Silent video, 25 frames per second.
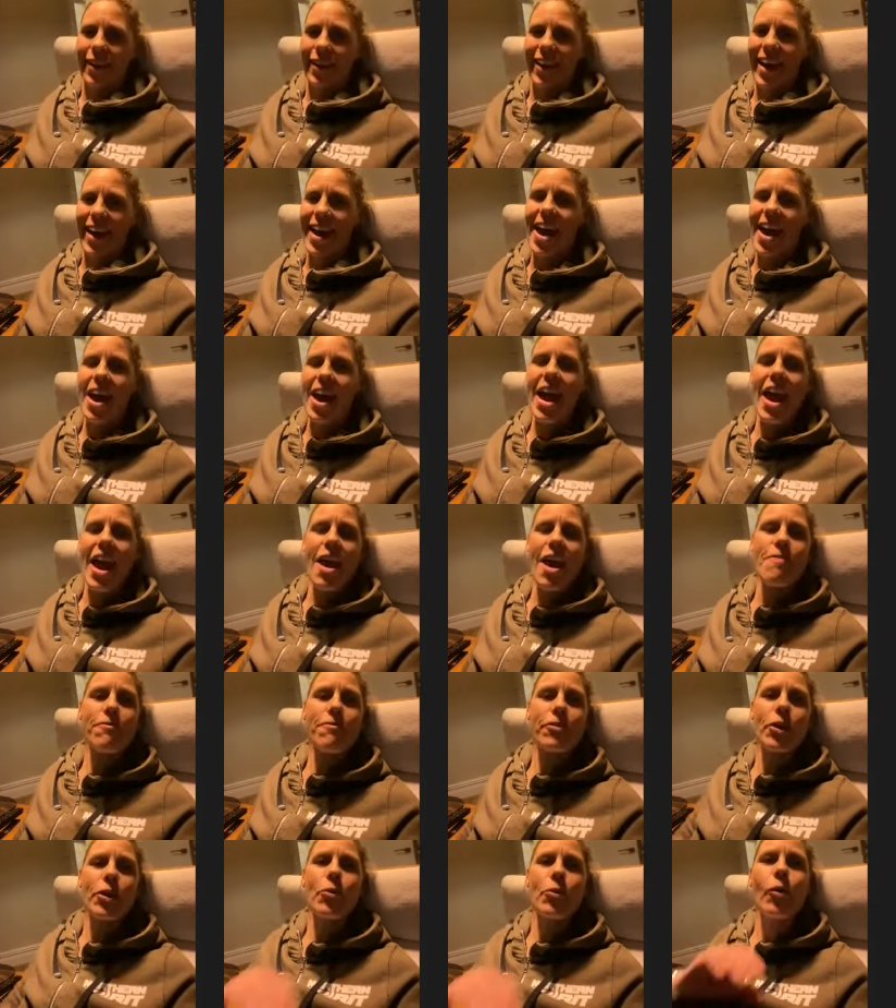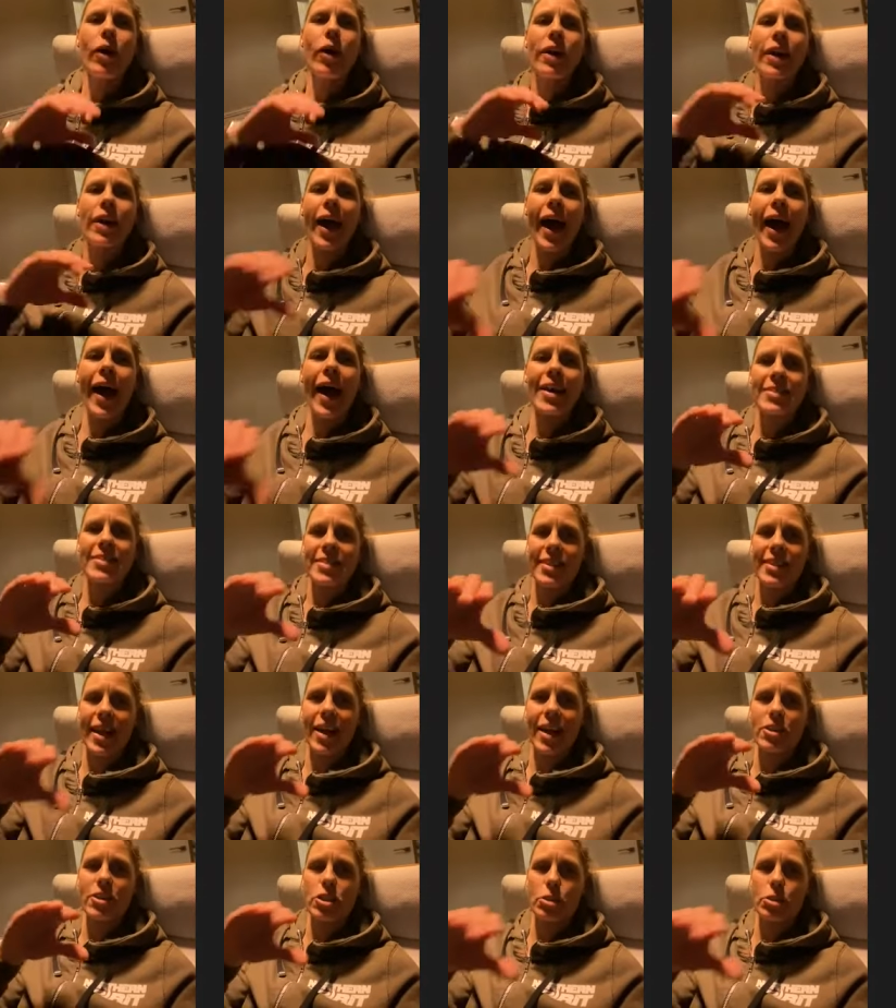everyone has
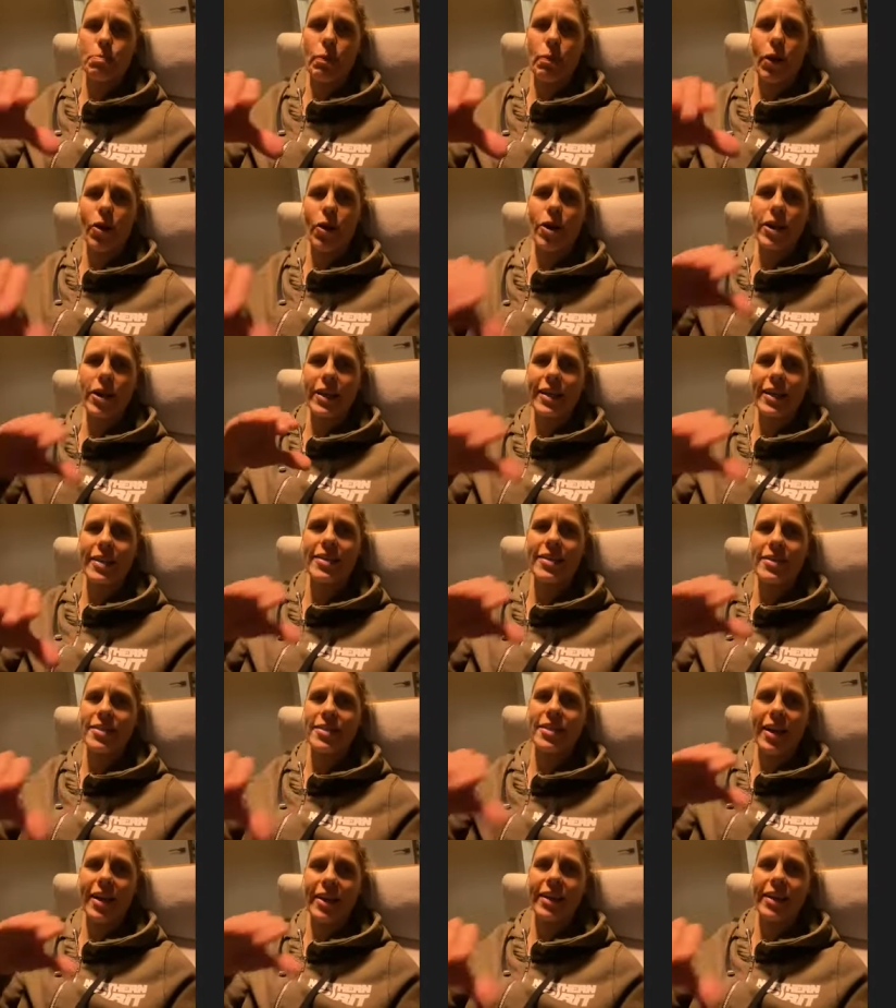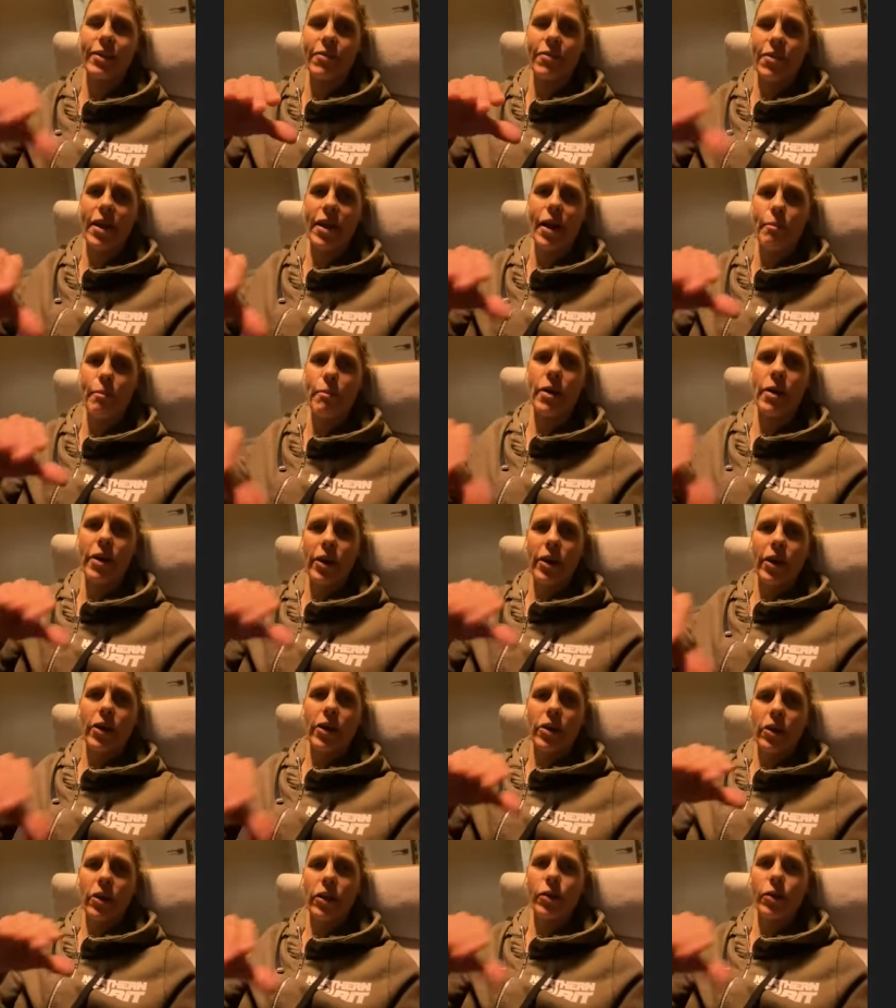that spark inside of them.
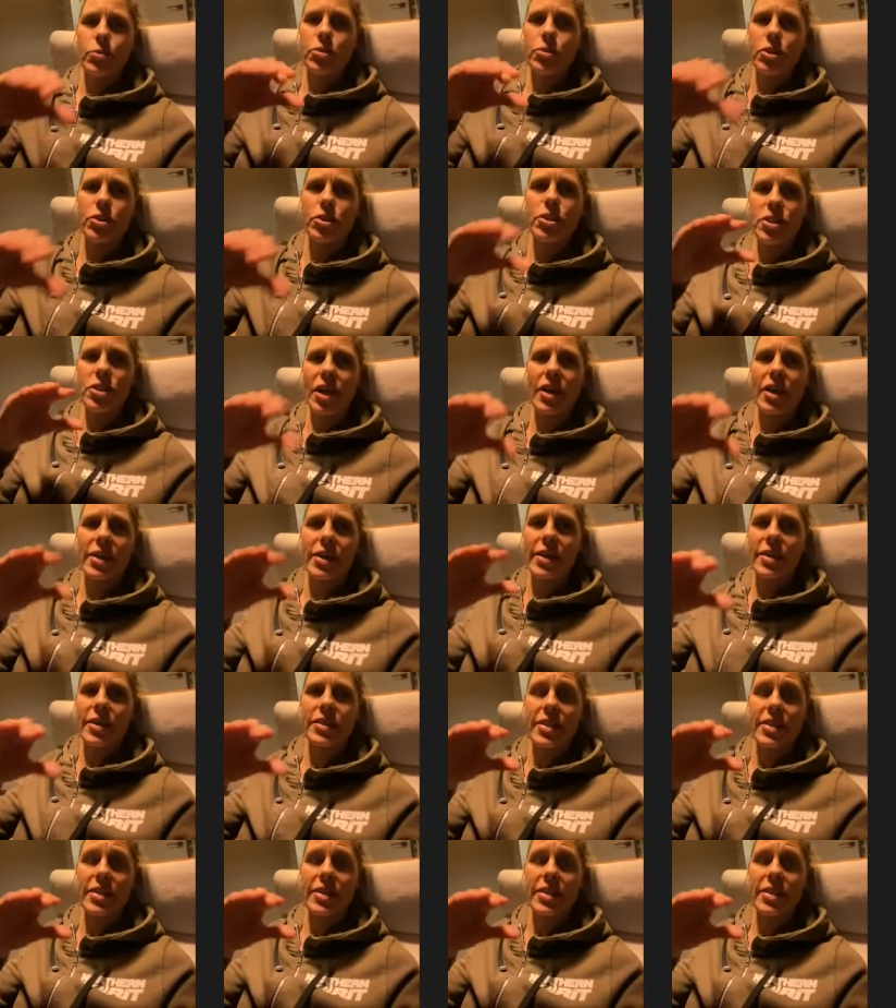You know, society,